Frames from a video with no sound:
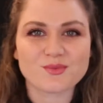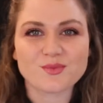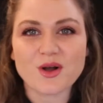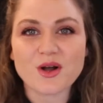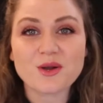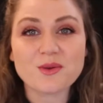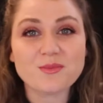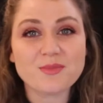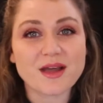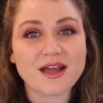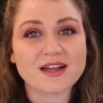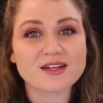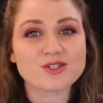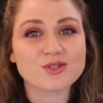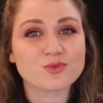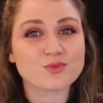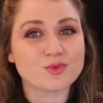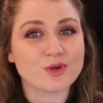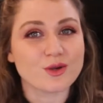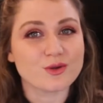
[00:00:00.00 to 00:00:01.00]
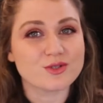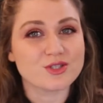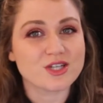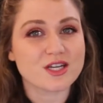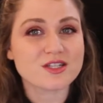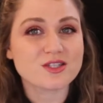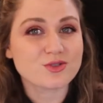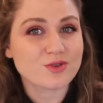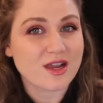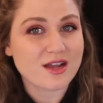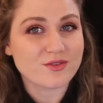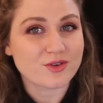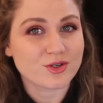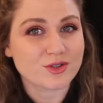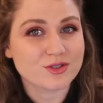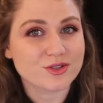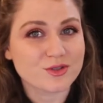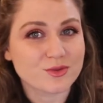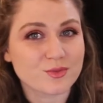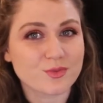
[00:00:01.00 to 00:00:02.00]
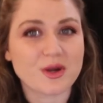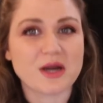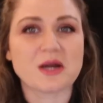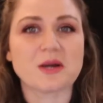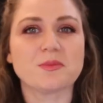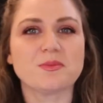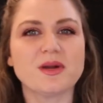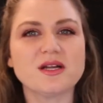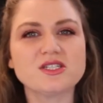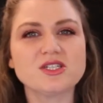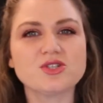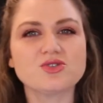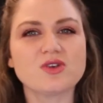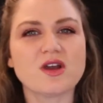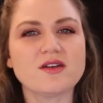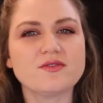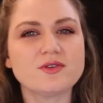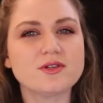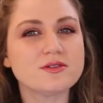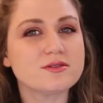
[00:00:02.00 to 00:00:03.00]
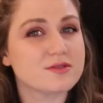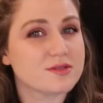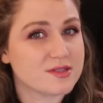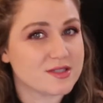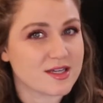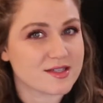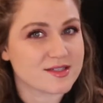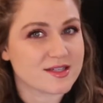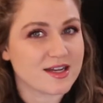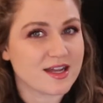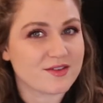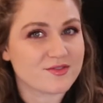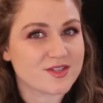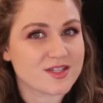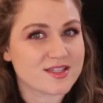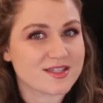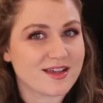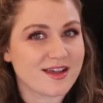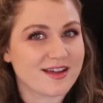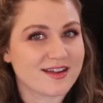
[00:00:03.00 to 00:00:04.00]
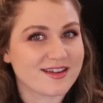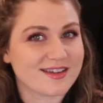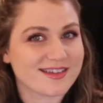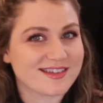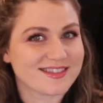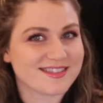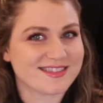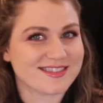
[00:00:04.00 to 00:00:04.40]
Welcome back to Road Jess Traveled, where budget travel doesn't have to suck.